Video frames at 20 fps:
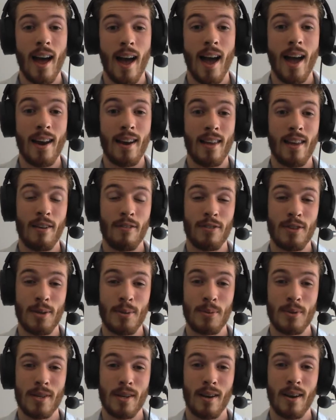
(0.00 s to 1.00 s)
And if
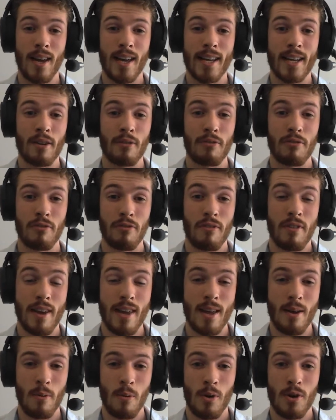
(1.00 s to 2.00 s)
you would like
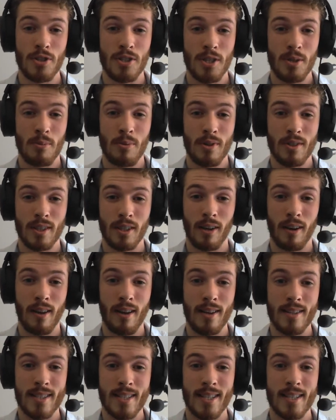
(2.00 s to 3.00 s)
free one-to-one
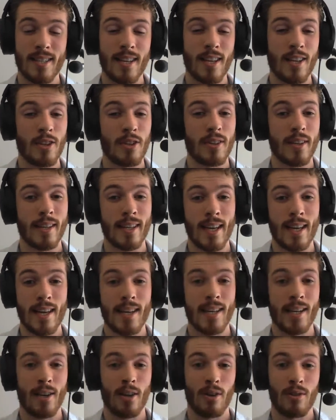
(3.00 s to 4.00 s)
classes, you can get
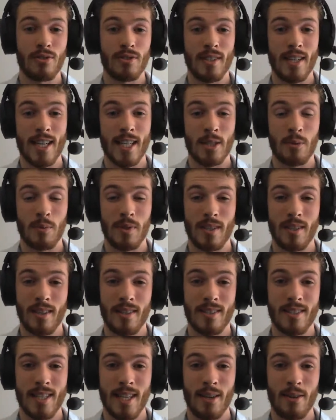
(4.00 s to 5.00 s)
in contact with our
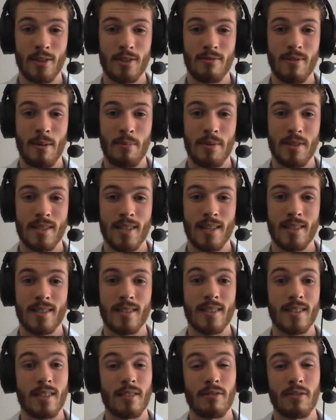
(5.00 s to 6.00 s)
sales
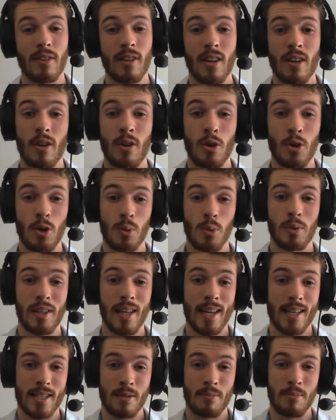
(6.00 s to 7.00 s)
representative who will
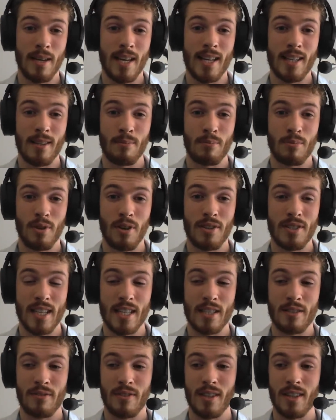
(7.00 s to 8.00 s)
explain the
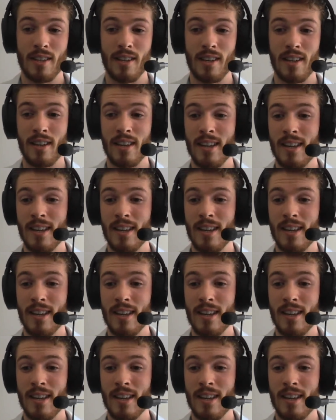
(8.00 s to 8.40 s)
process further.